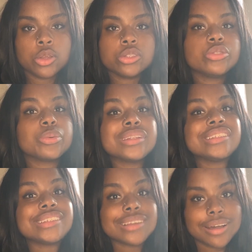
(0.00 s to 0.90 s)

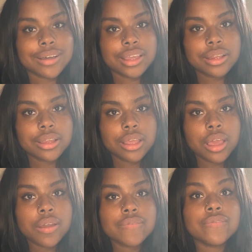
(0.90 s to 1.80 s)
29
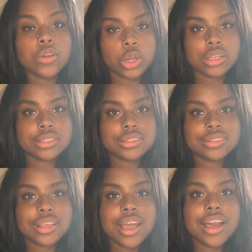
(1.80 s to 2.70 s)
verse
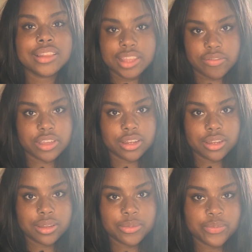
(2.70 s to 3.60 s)
11.
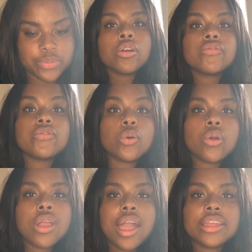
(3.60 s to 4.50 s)

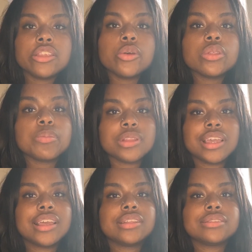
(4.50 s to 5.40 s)
For I know the
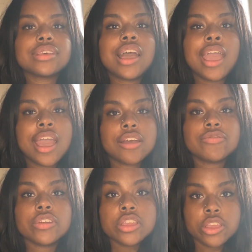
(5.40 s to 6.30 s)
plans I have
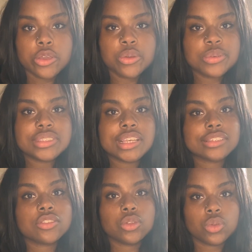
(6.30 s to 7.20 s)
for you,
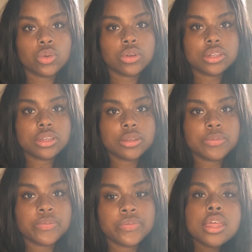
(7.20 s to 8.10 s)
says the Lord.
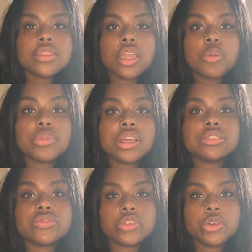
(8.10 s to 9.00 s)
They are plans
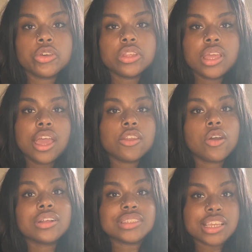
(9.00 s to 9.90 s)
for good and
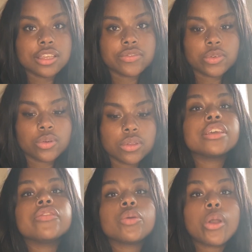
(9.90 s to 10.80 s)
not evil, to
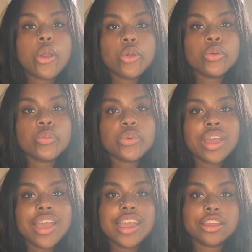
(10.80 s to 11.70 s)
give you a hope
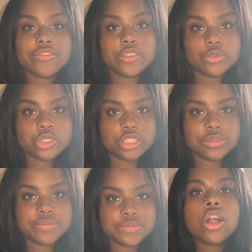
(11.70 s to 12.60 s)
and a future.
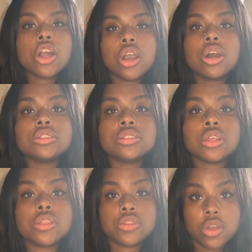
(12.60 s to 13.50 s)
God's
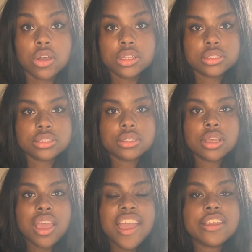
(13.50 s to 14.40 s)
thoughts
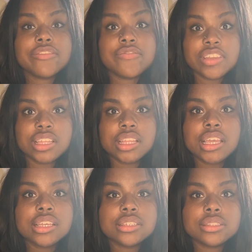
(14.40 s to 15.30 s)
and
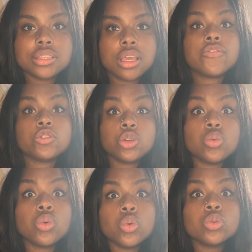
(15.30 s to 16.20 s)
feelings
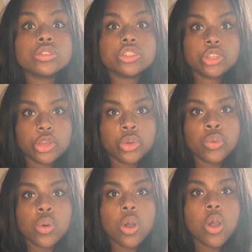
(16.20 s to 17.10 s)
towards
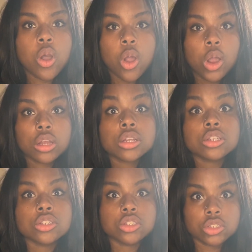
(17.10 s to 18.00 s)
you are
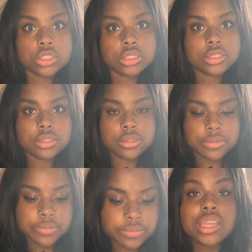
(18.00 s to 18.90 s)
good.
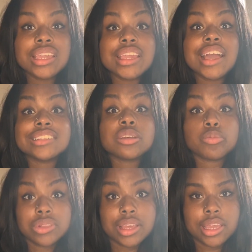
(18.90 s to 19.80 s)
He has a
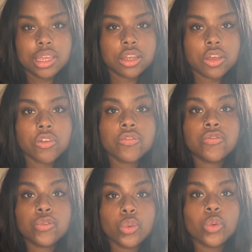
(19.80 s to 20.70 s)
plan
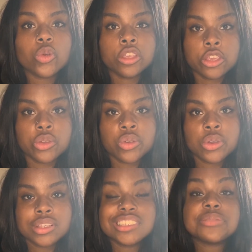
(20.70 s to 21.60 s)
for you,
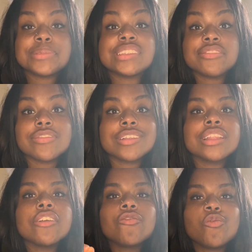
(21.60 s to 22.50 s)

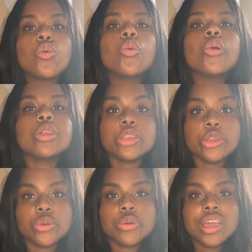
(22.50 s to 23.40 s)
specifically for
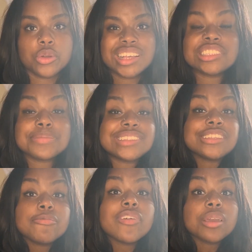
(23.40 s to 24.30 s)
you. A
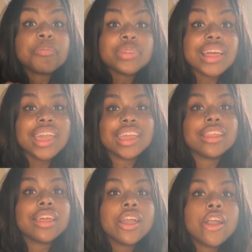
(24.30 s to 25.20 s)
specific plan
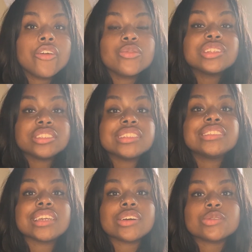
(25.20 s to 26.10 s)
of which
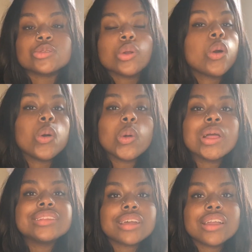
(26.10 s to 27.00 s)
details your whole
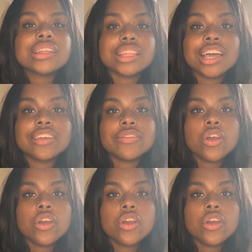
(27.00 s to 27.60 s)
entire life